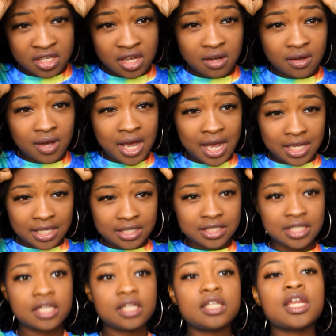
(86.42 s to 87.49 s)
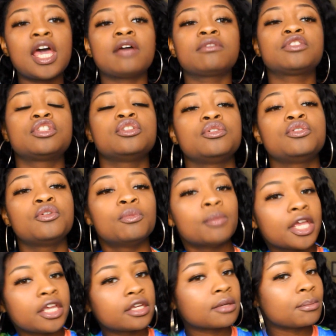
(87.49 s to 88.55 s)
So I did have to
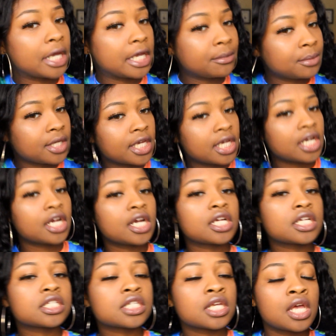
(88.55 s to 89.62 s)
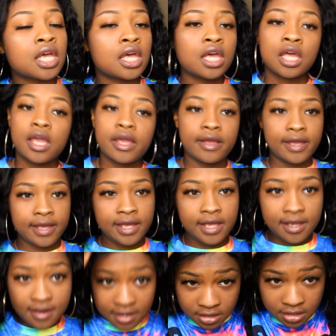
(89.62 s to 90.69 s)
make baby hairs
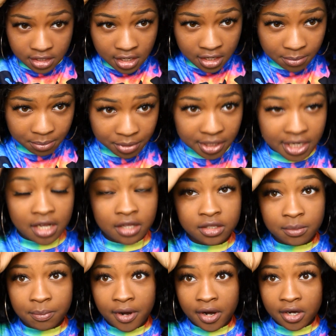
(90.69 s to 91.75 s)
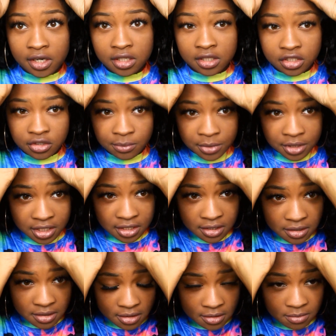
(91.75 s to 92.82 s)
and um, pluck out the part a little
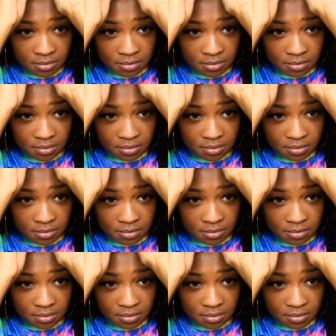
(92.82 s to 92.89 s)
bit,